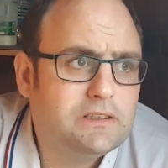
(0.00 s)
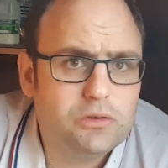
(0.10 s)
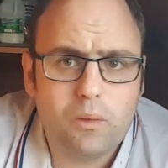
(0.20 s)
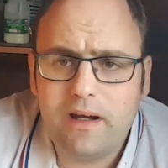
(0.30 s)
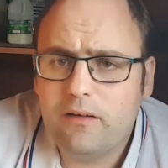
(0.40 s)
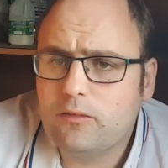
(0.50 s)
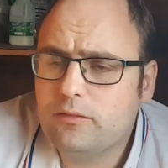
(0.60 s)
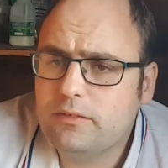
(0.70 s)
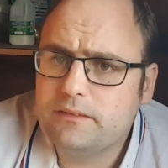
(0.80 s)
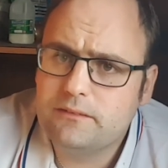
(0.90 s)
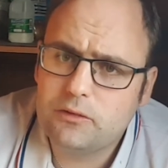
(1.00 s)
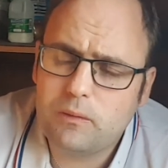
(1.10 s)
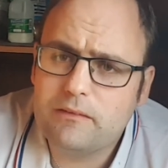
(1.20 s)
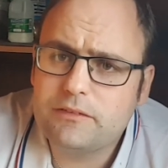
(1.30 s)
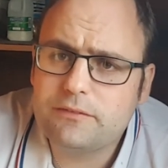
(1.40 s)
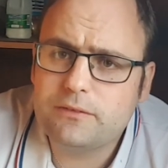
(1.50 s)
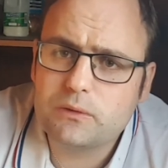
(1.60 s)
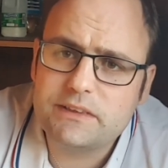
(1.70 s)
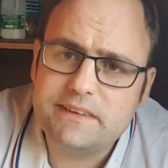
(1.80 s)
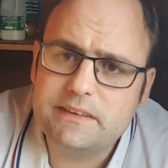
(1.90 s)
12 to
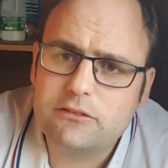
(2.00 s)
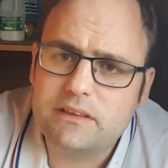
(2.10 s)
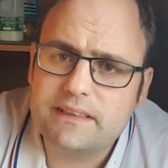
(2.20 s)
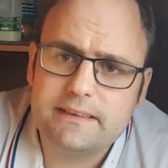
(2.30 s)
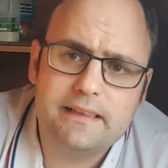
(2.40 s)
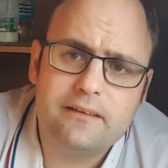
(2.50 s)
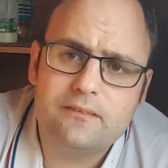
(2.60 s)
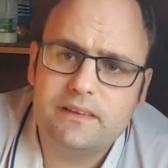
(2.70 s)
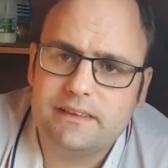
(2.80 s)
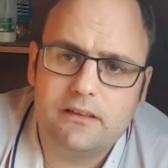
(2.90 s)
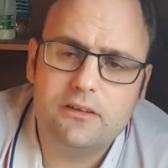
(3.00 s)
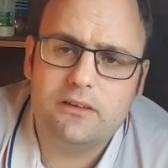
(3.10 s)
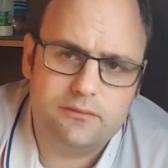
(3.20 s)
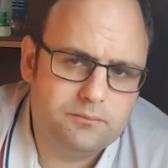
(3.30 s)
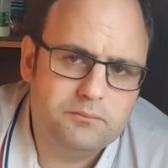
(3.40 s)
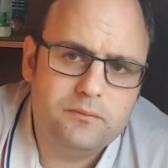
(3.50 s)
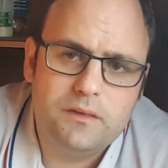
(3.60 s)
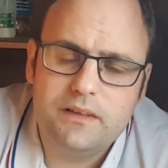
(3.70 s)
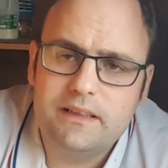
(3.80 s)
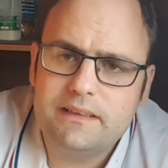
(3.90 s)
14 degrees now. It's a
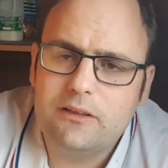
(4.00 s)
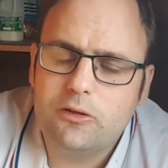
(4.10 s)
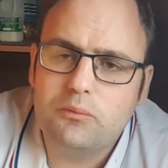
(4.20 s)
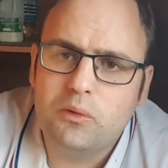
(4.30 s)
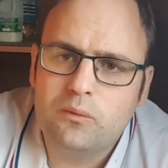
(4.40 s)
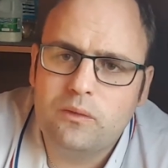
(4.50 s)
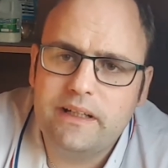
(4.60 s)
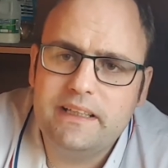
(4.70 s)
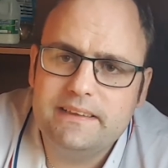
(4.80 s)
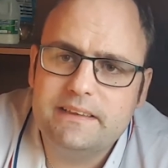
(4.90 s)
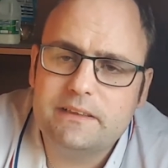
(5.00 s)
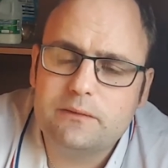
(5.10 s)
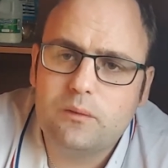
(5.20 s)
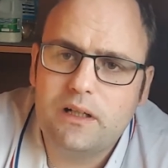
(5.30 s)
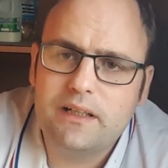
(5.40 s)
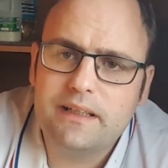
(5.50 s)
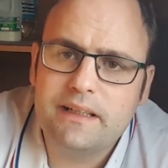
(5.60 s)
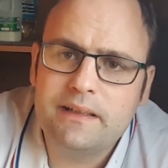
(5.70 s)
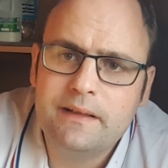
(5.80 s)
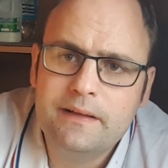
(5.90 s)
lot more easier to work
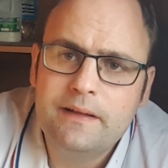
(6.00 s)
in.